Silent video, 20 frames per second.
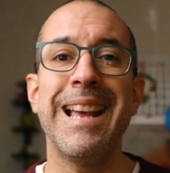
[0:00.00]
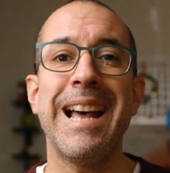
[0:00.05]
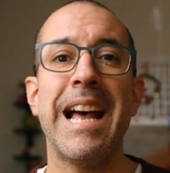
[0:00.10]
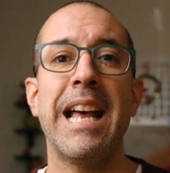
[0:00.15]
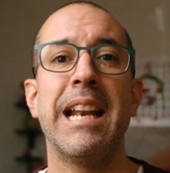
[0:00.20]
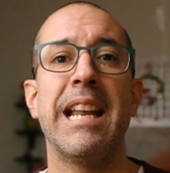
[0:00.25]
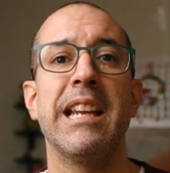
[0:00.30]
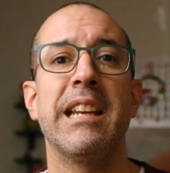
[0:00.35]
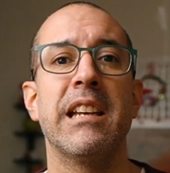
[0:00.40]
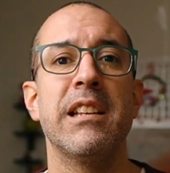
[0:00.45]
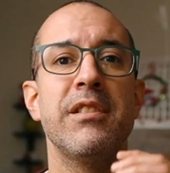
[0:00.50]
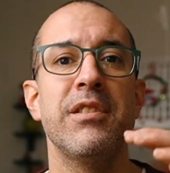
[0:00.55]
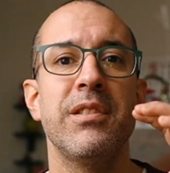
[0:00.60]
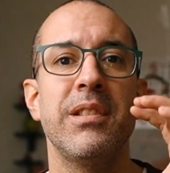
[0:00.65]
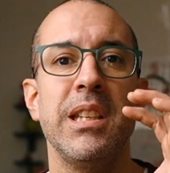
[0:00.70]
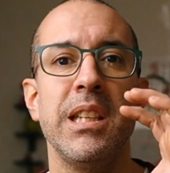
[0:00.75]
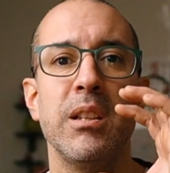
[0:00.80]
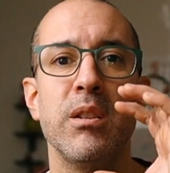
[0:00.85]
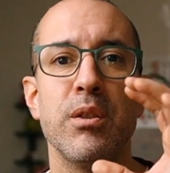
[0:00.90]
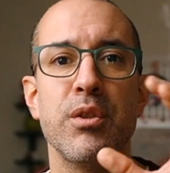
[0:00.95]
and I can
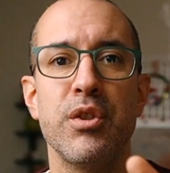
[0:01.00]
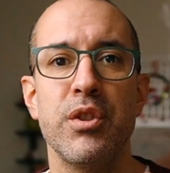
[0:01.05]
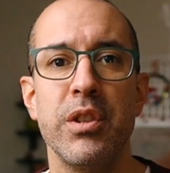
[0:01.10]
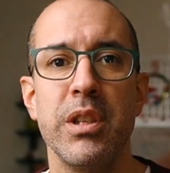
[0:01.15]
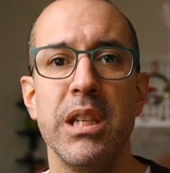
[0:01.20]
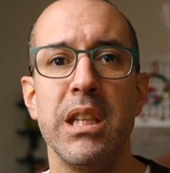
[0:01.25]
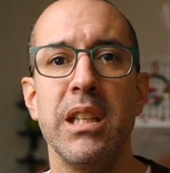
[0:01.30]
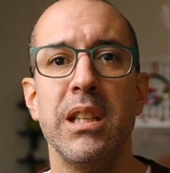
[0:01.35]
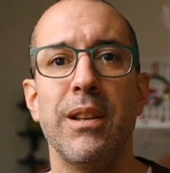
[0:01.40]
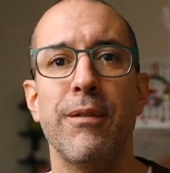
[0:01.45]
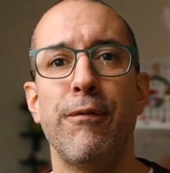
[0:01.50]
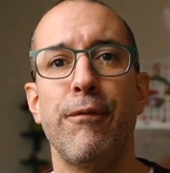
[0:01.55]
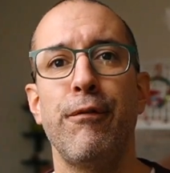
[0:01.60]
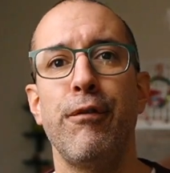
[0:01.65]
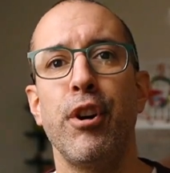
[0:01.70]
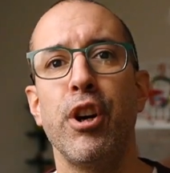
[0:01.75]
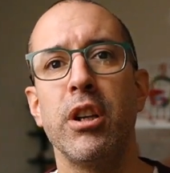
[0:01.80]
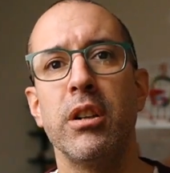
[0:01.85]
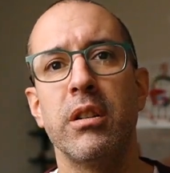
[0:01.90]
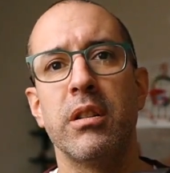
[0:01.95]
still see the
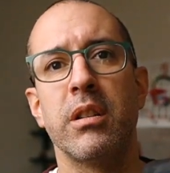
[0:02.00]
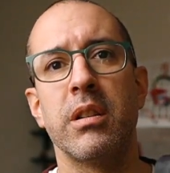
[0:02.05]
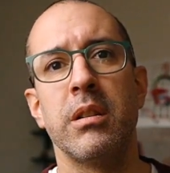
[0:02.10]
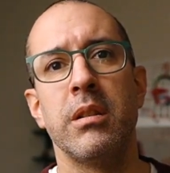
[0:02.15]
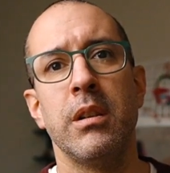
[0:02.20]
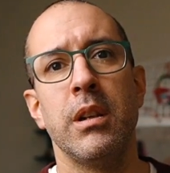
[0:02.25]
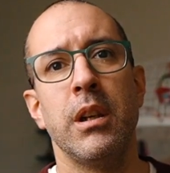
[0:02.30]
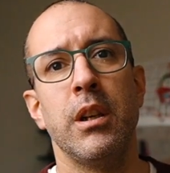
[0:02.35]
front